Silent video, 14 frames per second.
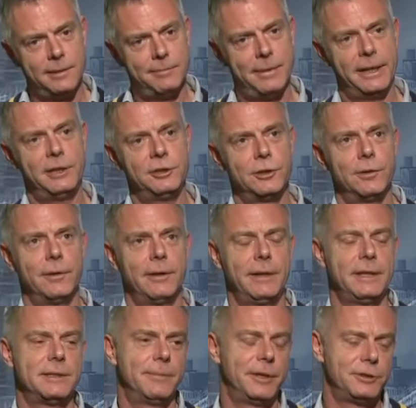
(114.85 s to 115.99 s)
making sure that
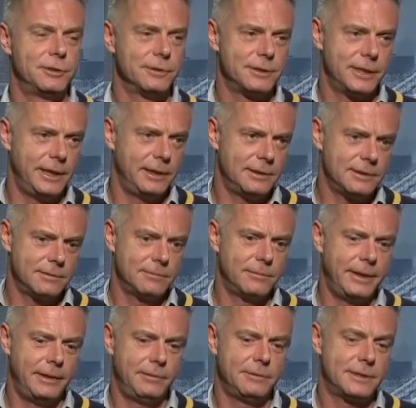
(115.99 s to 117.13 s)
these emotional scenes,
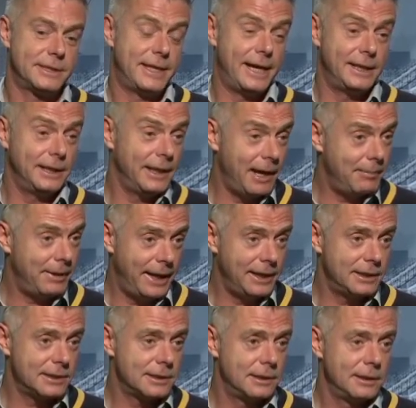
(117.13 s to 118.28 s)
we stayed in that
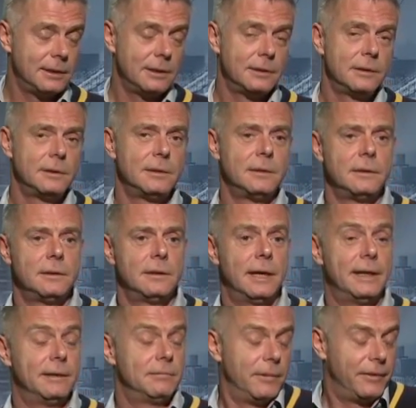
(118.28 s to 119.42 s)
place,
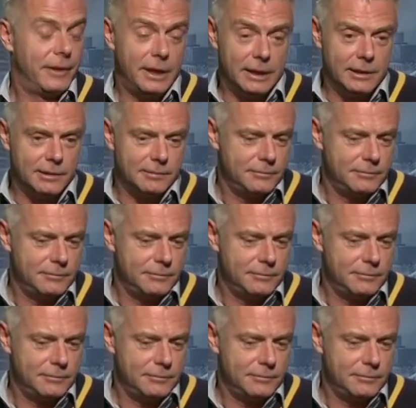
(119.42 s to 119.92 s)
with her